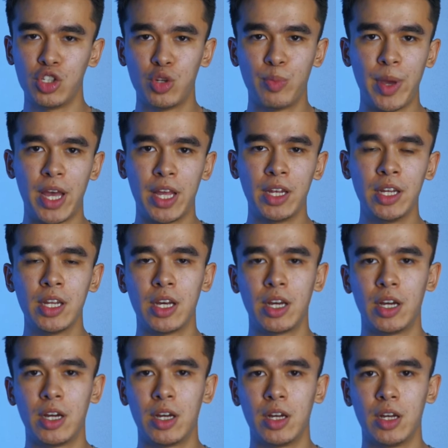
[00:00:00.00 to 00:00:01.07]
Japan.
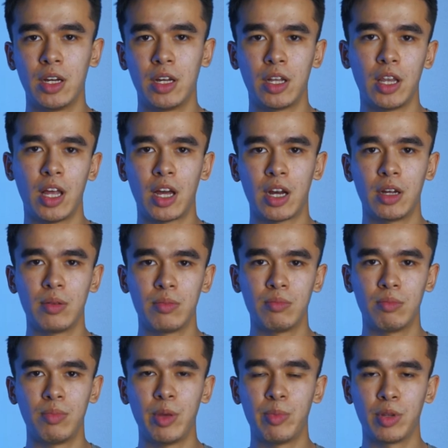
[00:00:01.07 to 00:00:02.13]
A lot of
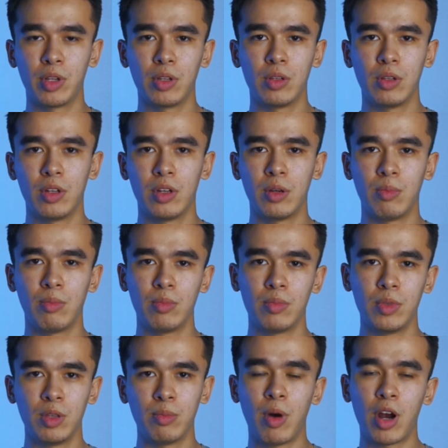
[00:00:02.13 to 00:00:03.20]
people
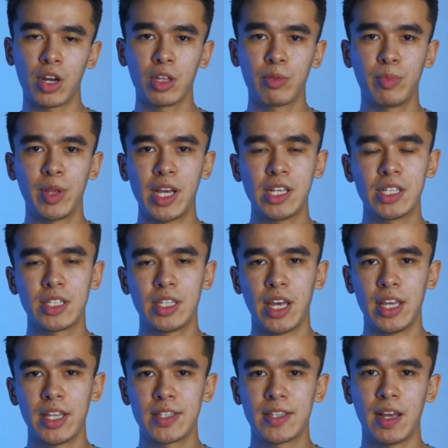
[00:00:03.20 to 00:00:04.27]
in marketplace,
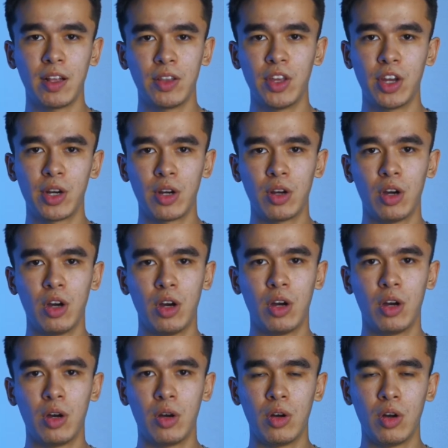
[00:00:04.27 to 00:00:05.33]
they sell their
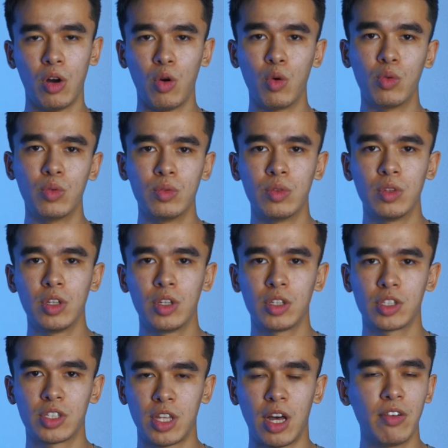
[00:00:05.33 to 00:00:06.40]
own
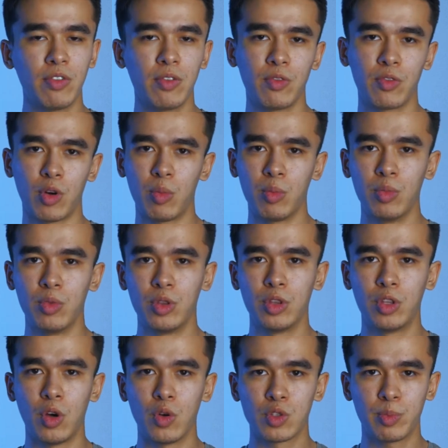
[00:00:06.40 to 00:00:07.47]
stuff from
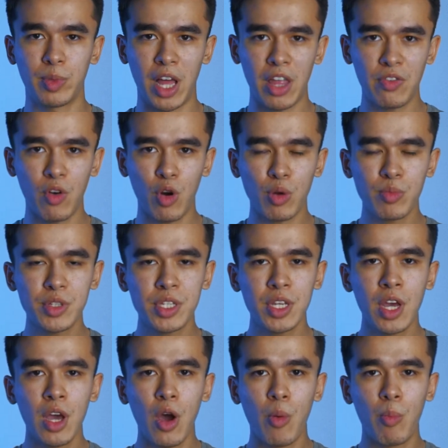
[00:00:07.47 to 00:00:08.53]
those platforms.
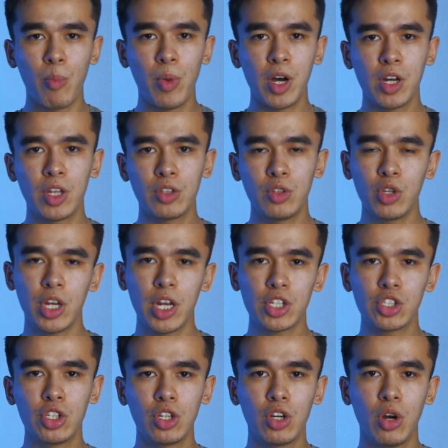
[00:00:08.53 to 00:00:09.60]
But you can
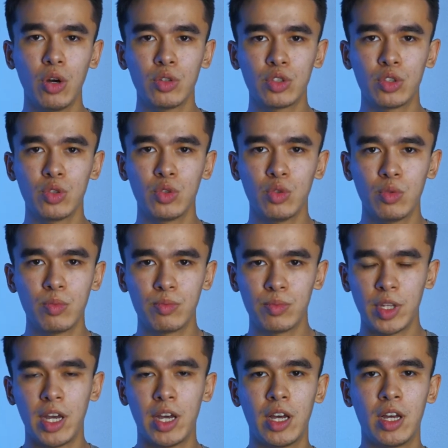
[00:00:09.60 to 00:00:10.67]
actually go to
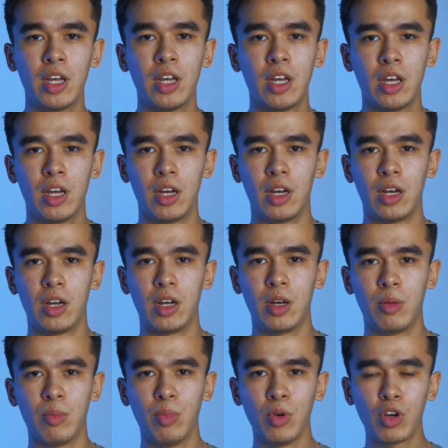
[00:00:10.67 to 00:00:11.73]
the
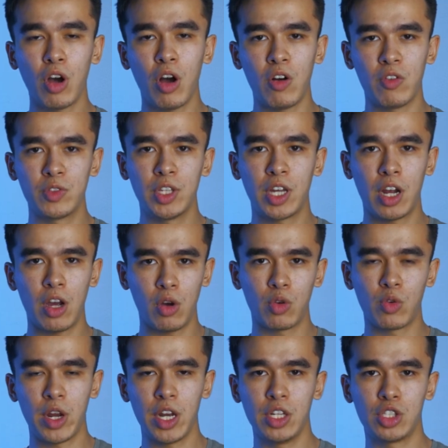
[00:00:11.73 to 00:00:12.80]
book off that I
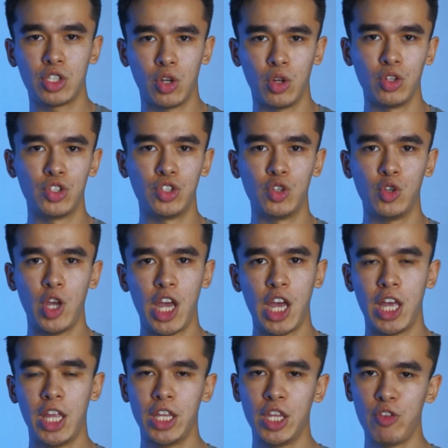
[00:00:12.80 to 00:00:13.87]
already told you,
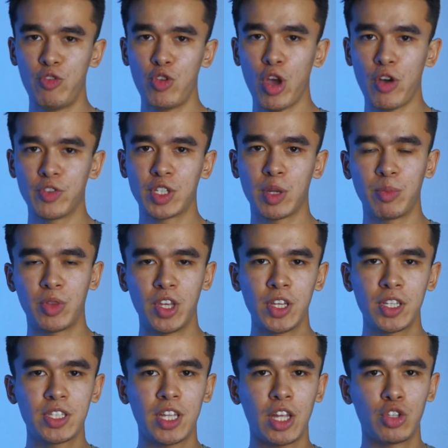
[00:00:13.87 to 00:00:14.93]
and if you have some
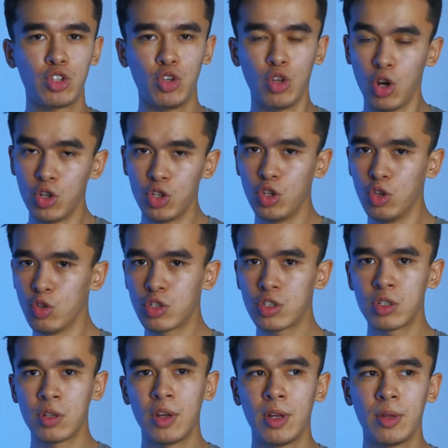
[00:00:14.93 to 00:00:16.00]
things that you don't
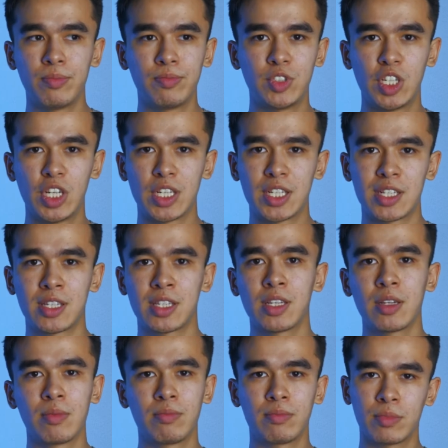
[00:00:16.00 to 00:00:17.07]
use, just
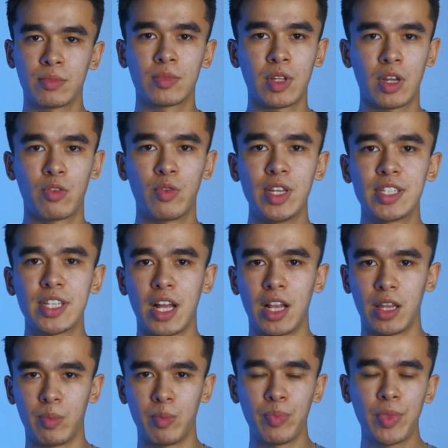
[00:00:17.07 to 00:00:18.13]
resell
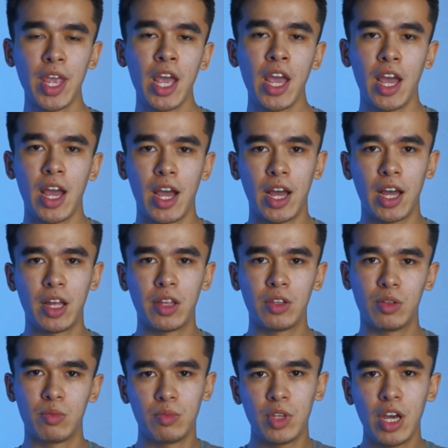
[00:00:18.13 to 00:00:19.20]
them.
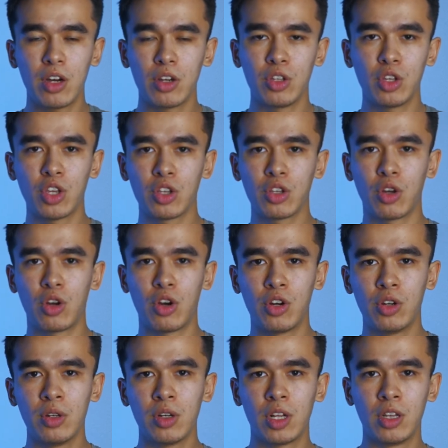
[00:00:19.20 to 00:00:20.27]
And yeah, you can
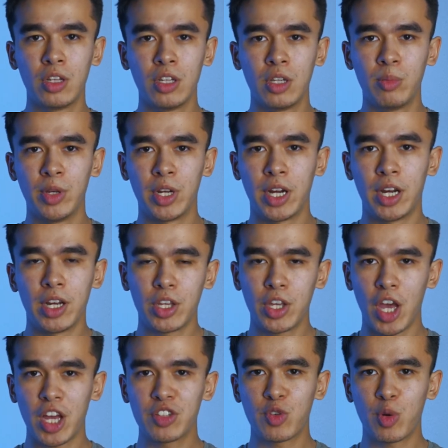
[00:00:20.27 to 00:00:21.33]
earn a little bit of
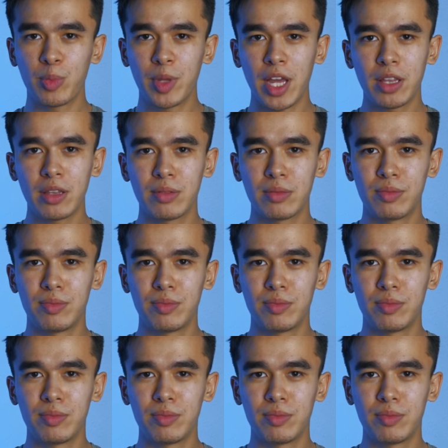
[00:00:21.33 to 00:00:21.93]
cash from that.